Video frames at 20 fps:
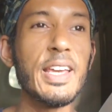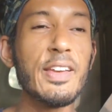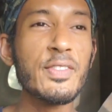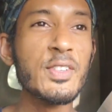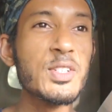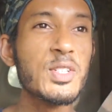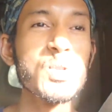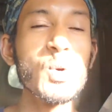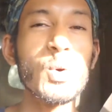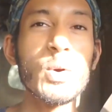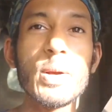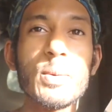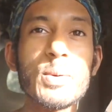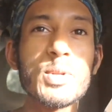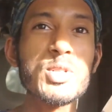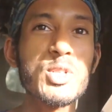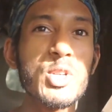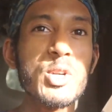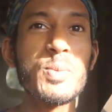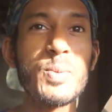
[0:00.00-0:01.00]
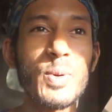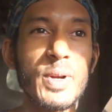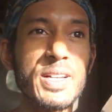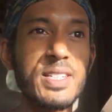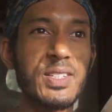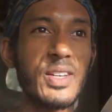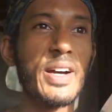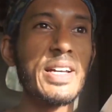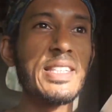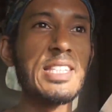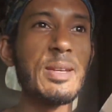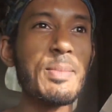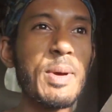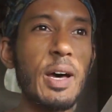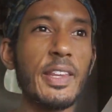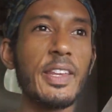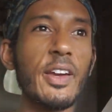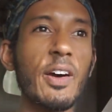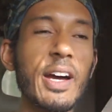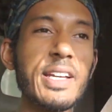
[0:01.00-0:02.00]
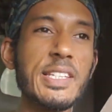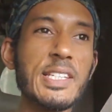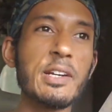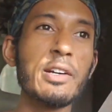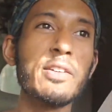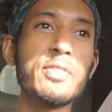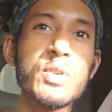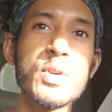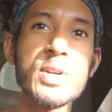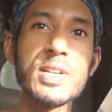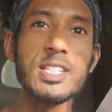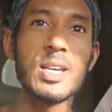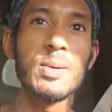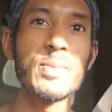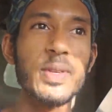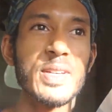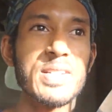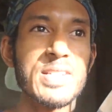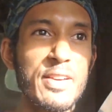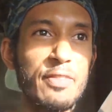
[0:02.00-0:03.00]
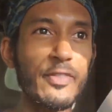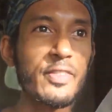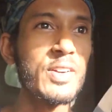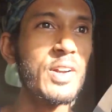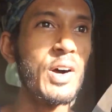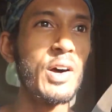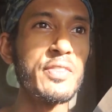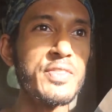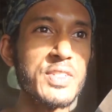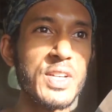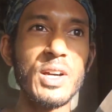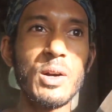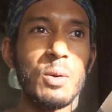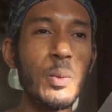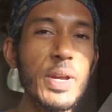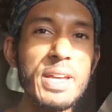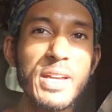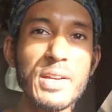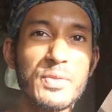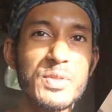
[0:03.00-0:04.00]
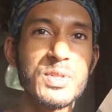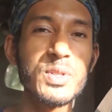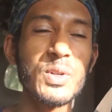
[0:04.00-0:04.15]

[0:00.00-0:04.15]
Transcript: Even Story was super excited about the idea of doing something different after her week of